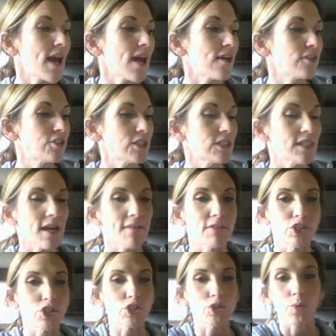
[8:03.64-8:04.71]
I'll just have a
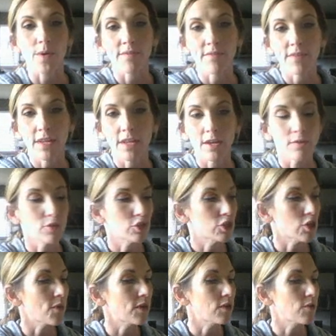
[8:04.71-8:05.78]
short video
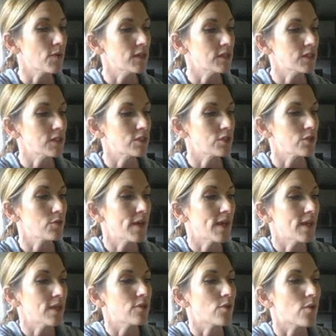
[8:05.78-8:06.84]
showing you what to do
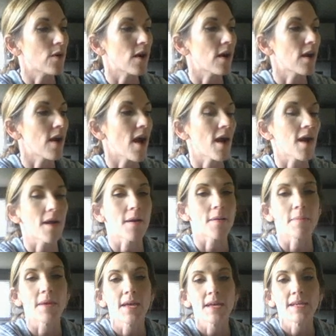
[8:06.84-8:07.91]
in your
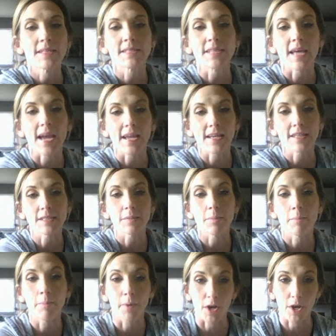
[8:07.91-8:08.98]
science
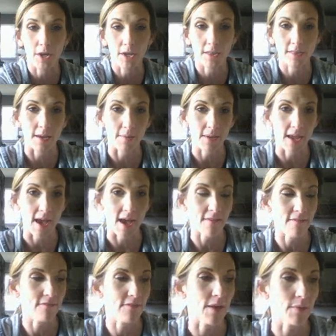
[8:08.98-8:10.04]
book that we
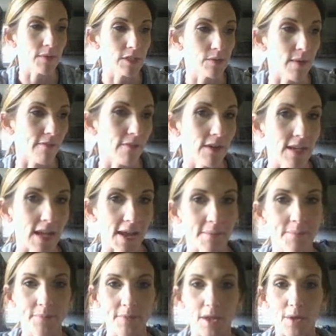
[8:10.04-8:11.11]
have, that we do every day.
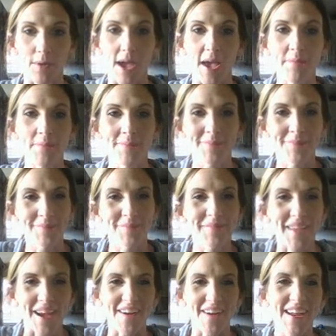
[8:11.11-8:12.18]
Okay?
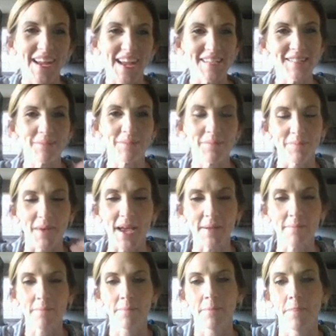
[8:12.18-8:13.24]
All right, guys, bye.